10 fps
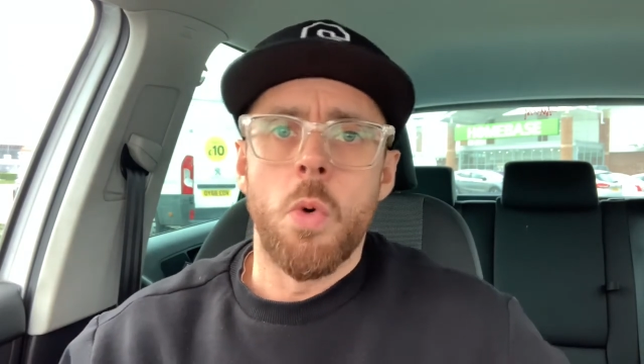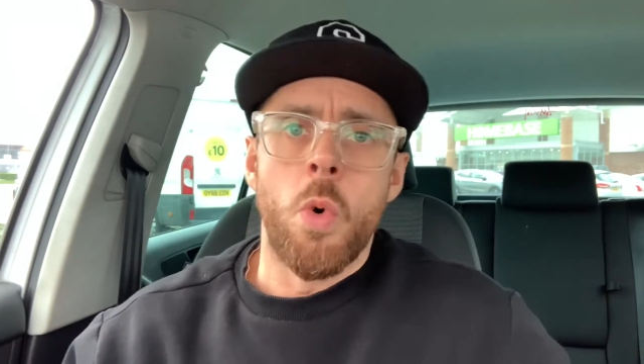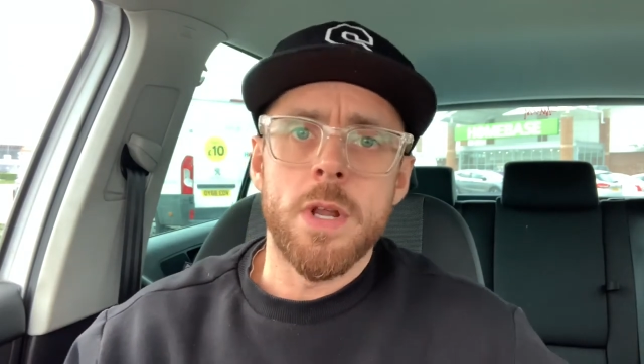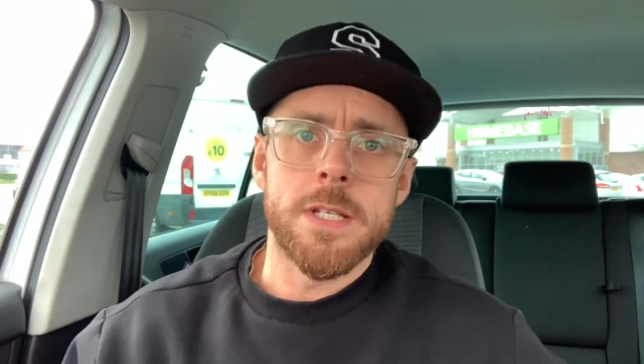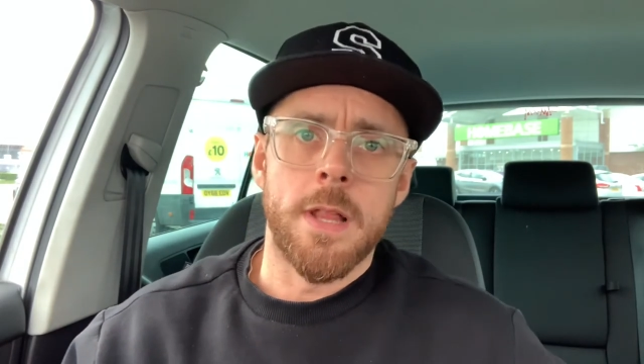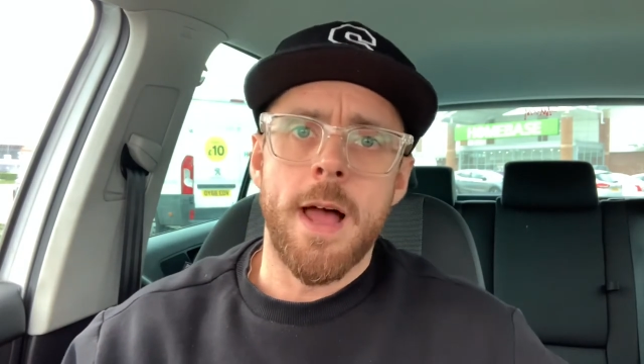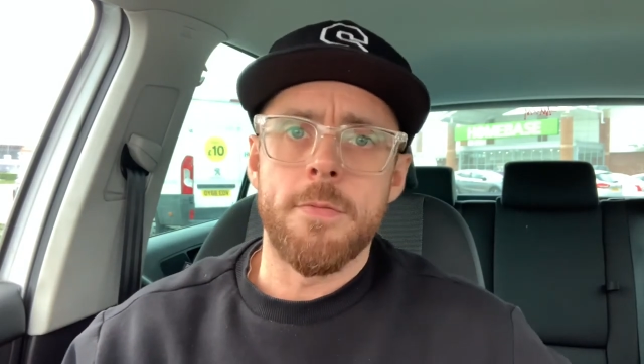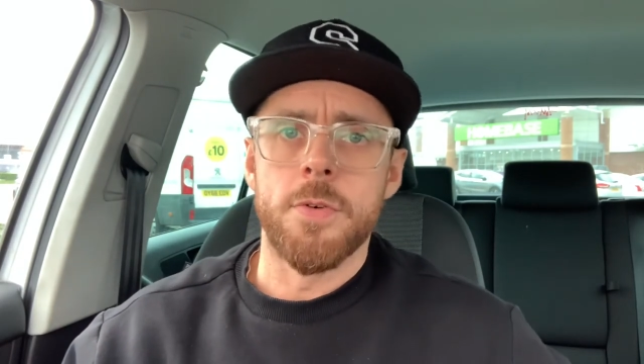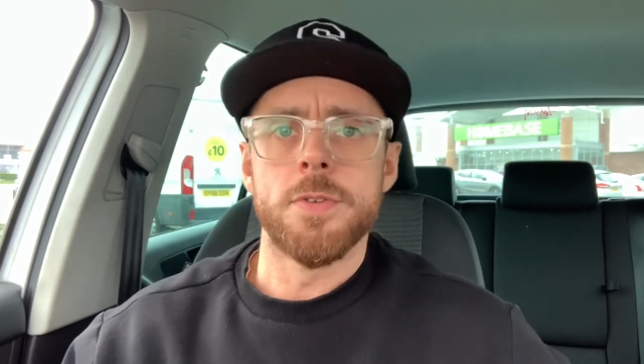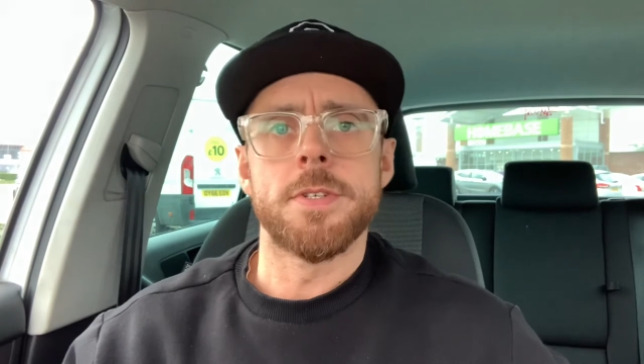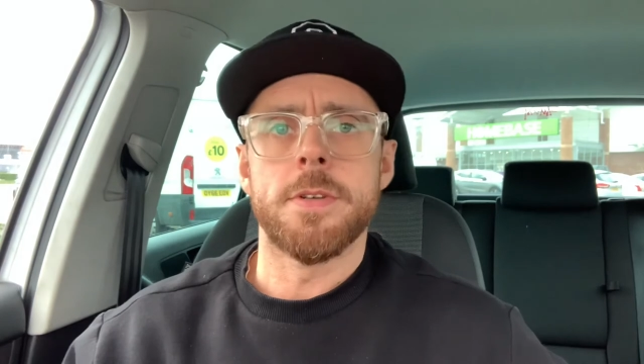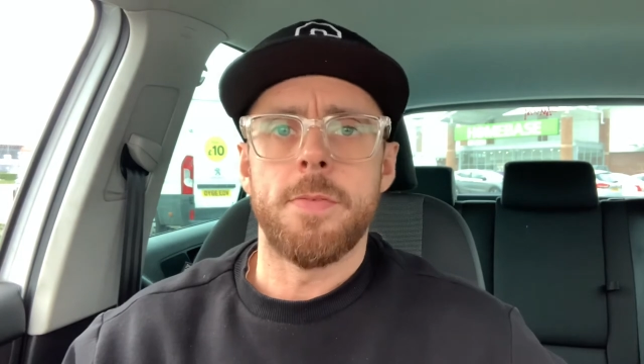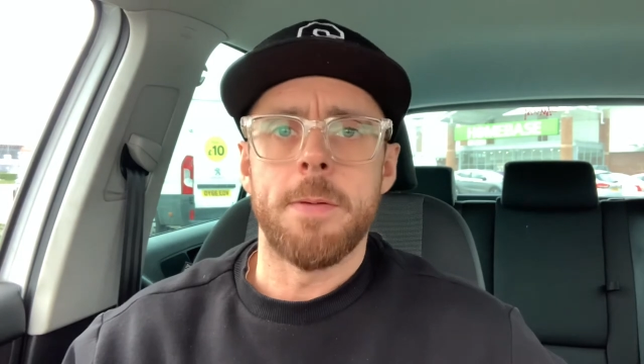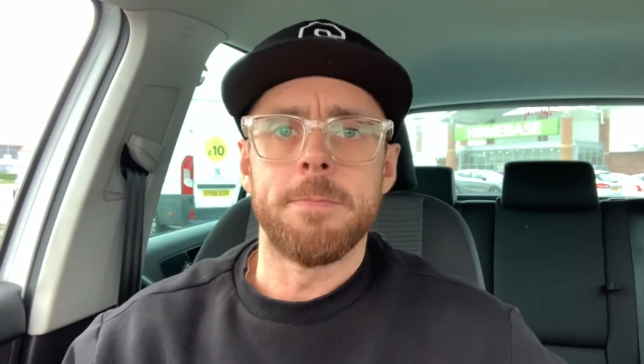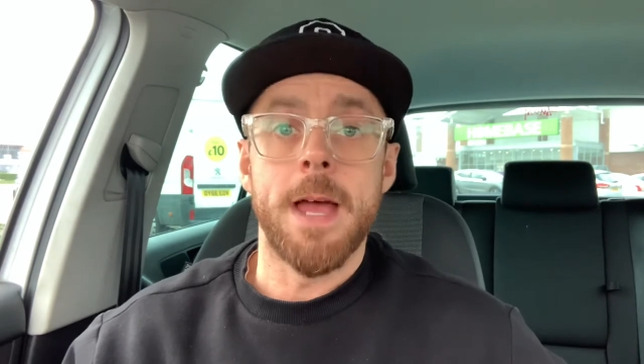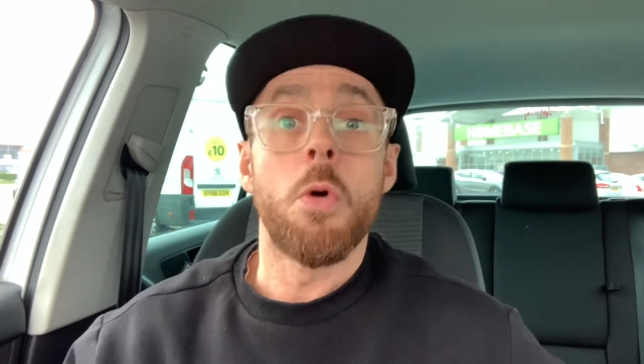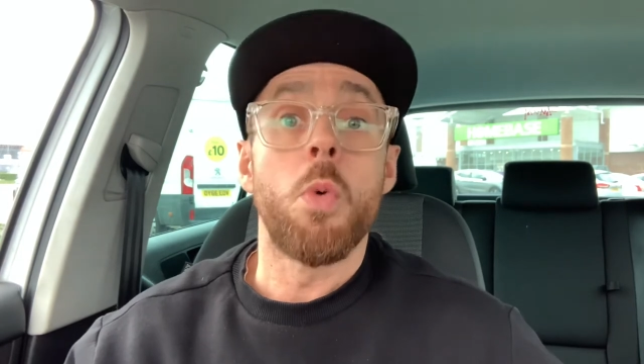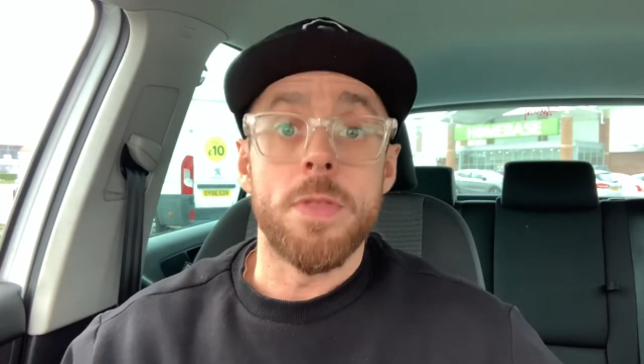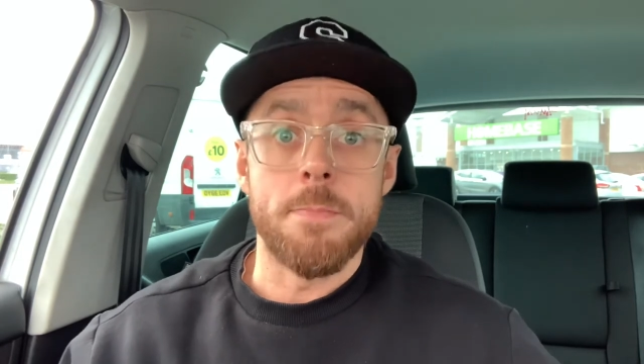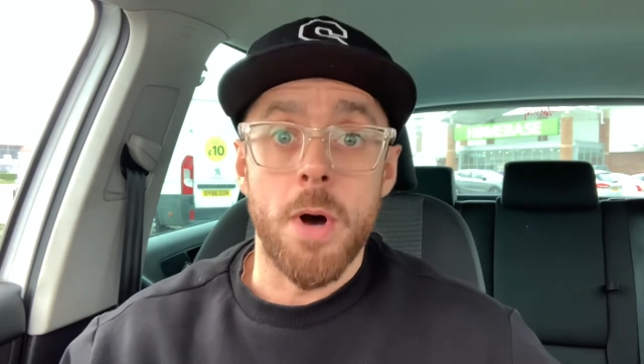what it's like for us as a family
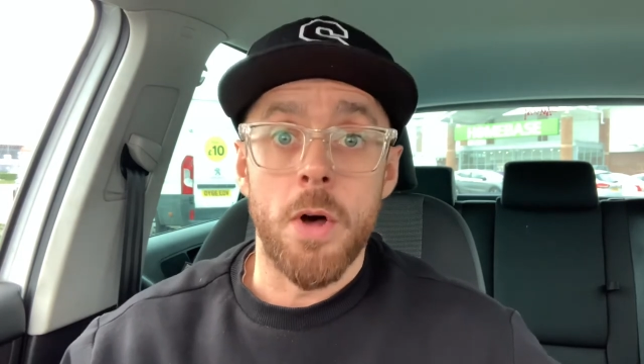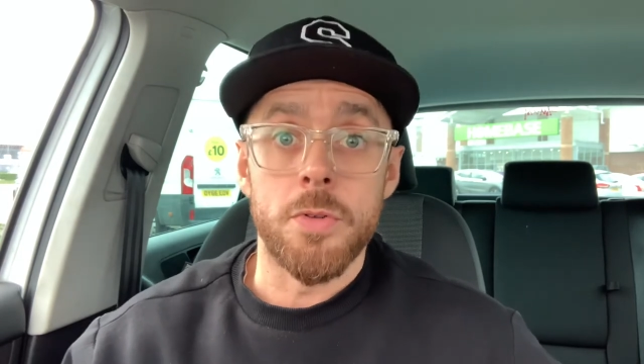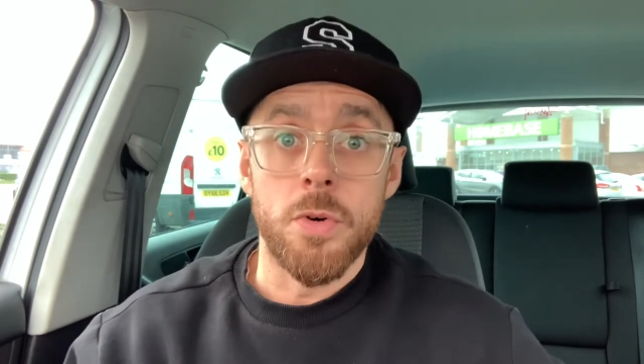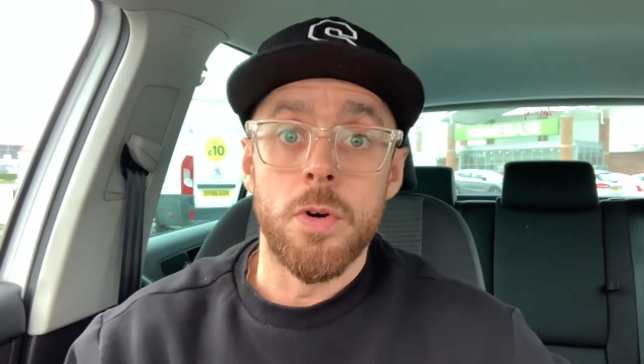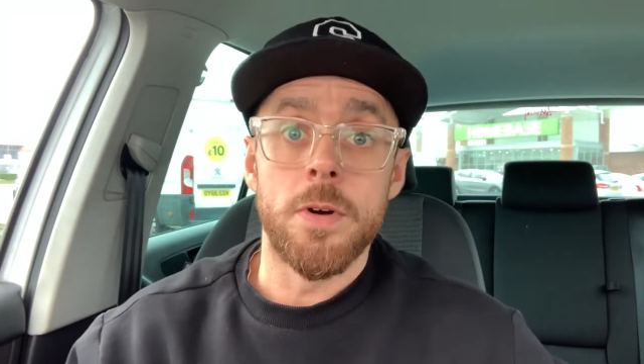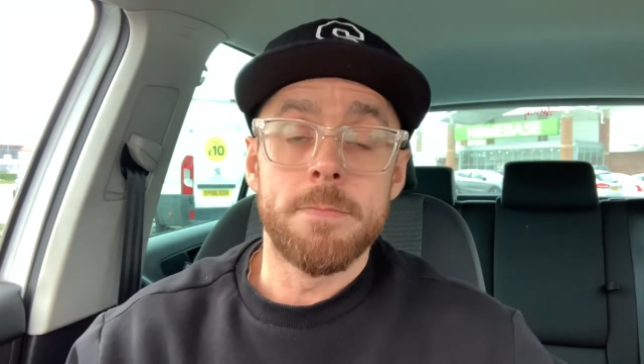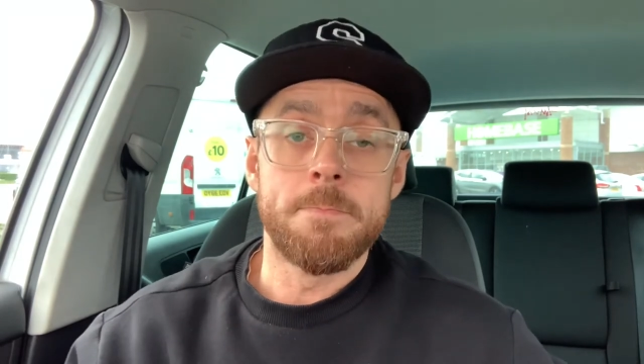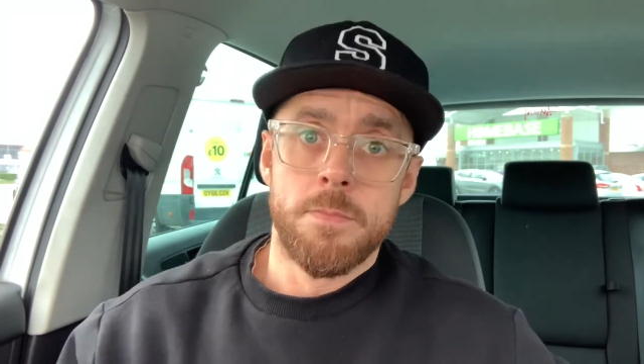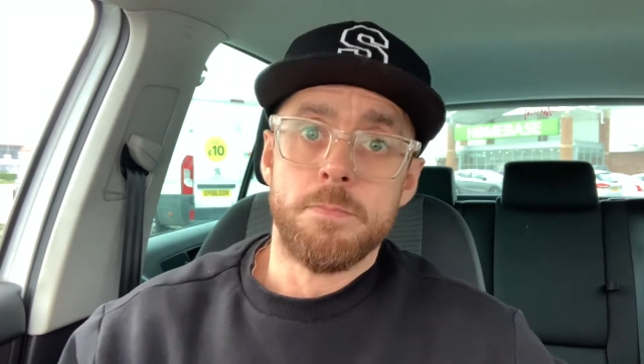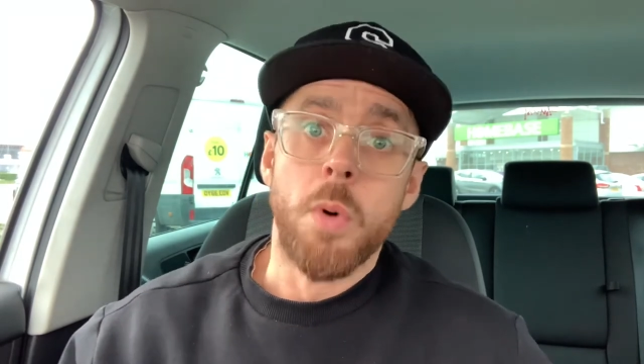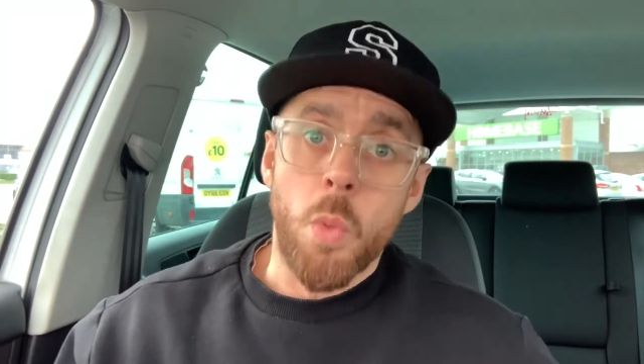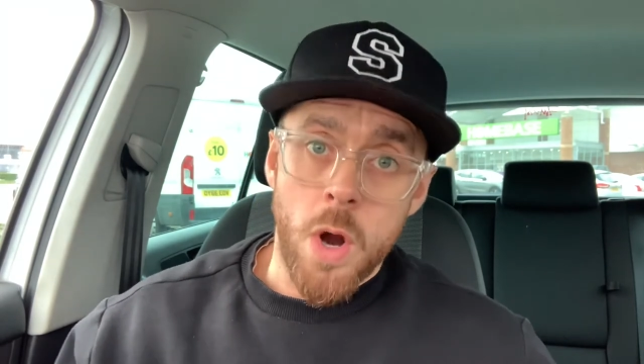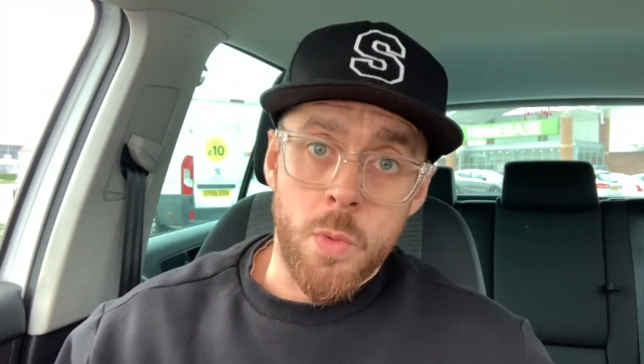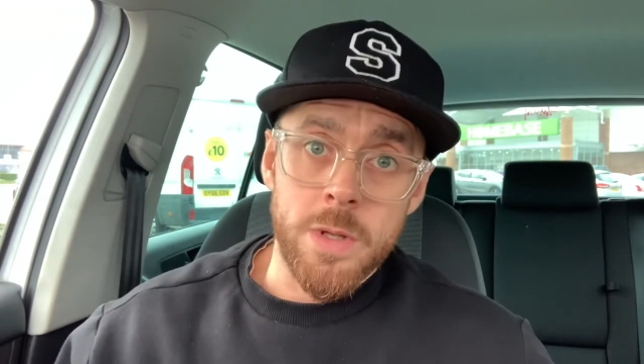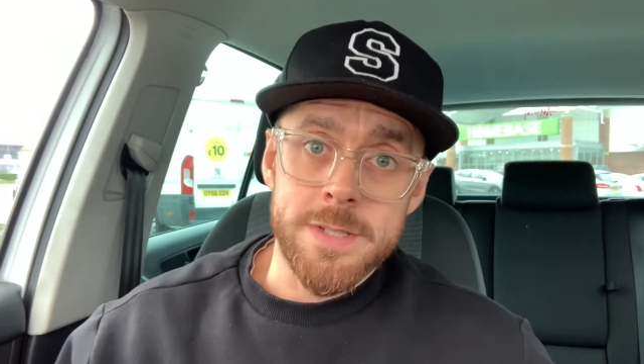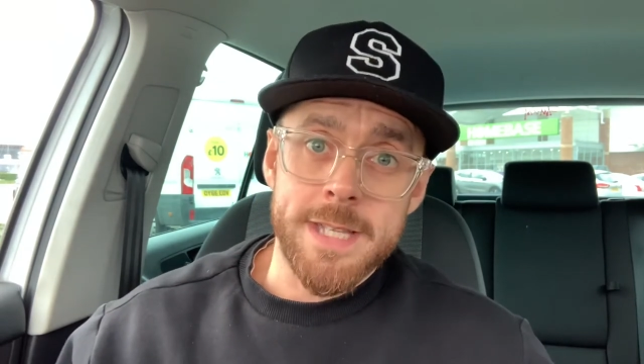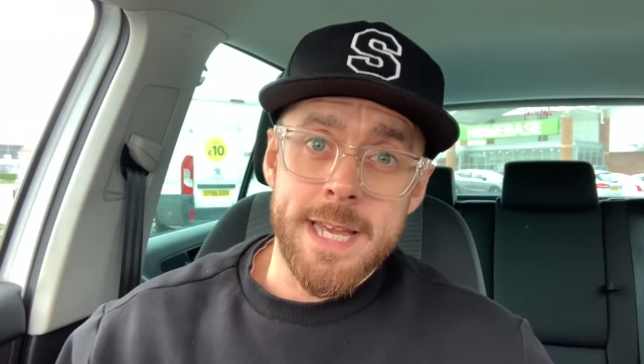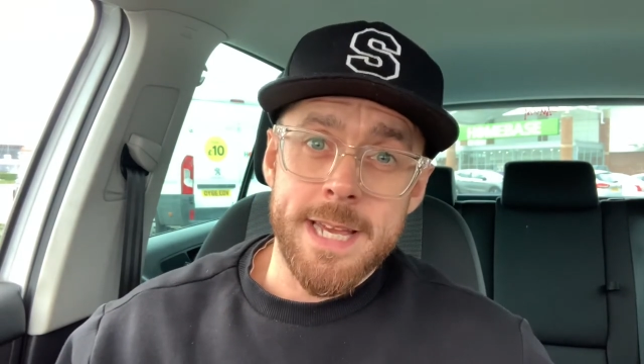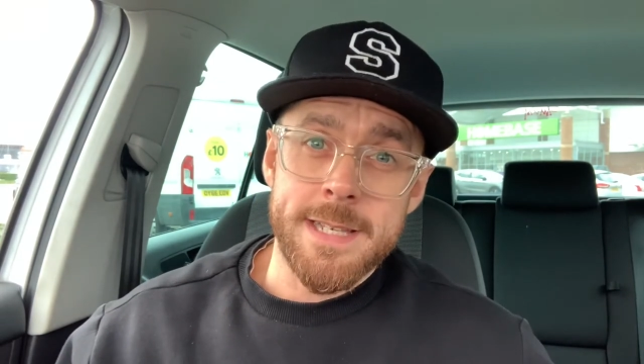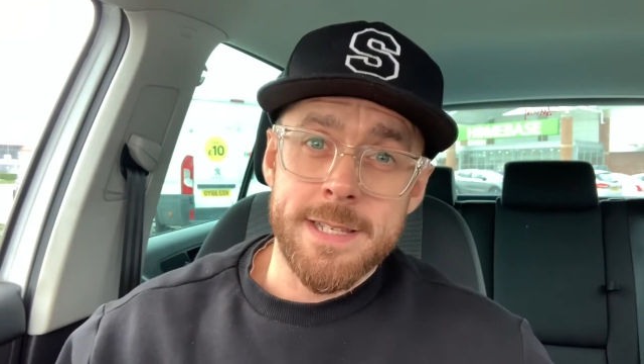with a barn door. But what I will
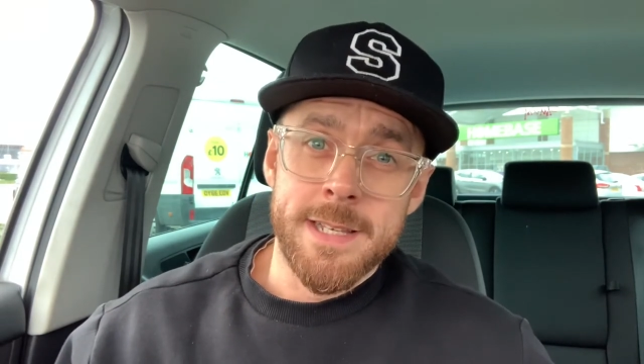say is,